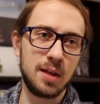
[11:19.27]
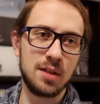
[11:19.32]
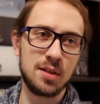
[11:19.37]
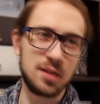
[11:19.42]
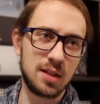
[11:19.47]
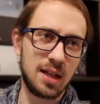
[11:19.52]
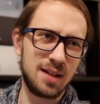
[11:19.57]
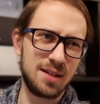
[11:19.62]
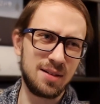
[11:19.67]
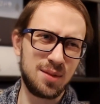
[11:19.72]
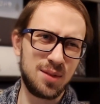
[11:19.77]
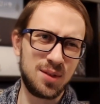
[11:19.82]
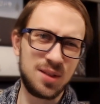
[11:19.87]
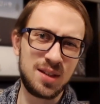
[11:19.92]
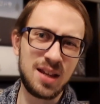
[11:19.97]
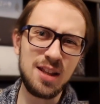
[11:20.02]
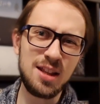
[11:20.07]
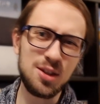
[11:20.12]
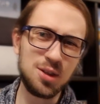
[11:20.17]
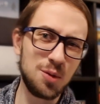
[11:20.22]
It's like
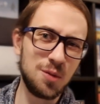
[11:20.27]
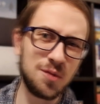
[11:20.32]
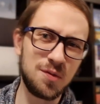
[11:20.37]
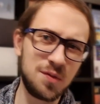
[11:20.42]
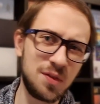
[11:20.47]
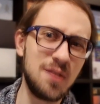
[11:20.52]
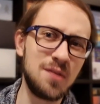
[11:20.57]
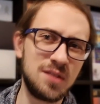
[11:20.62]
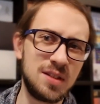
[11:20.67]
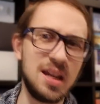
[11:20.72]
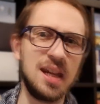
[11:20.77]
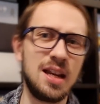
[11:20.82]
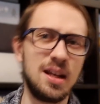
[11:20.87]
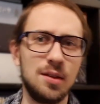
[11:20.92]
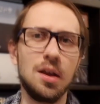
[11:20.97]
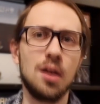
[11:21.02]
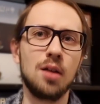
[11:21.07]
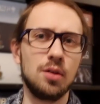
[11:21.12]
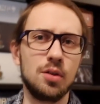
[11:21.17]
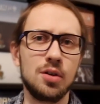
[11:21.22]
$10 to
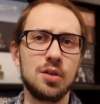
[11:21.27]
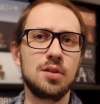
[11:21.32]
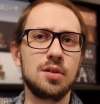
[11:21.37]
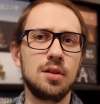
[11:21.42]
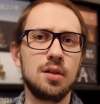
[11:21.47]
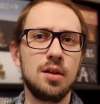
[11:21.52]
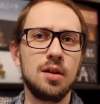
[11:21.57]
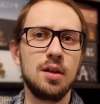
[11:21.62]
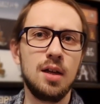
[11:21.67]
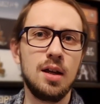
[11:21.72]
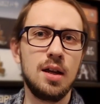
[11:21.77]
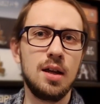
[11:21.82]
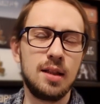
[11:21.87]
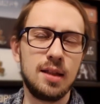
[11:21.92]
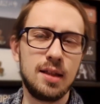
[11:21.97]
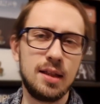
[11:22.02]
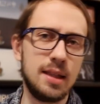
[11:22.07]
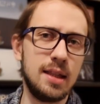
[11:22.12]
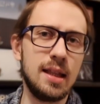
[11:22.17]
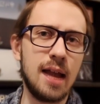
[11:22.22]
$15.
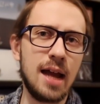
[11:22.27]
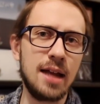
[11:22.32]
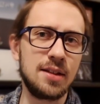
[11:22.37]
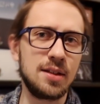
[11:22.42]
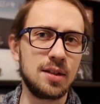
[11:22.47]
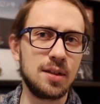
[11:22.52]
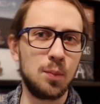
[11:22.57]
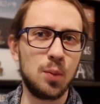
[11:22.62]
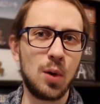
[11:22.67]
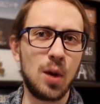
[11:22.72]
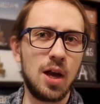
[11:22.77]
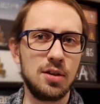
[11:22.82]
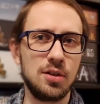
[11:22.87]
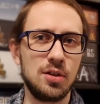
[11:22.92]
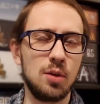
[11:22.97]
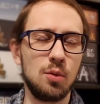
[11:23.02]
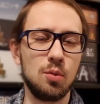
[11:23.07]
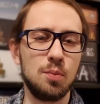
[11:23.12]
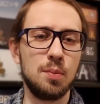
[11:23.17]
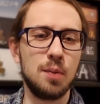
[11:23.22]
That's the price
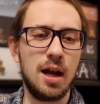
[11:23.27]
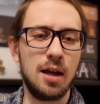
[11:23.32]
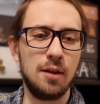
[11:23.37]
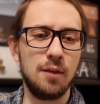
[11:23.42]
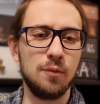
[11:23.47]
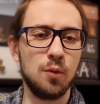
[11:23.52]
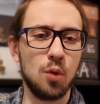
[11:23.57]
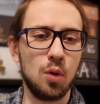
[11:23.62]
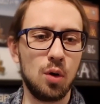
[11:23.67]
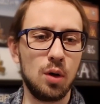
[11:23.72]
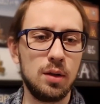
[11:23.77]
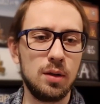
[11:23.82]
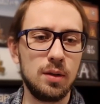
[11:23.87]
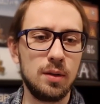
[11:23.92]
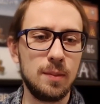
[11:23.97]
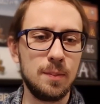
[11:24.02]
I would buy it for.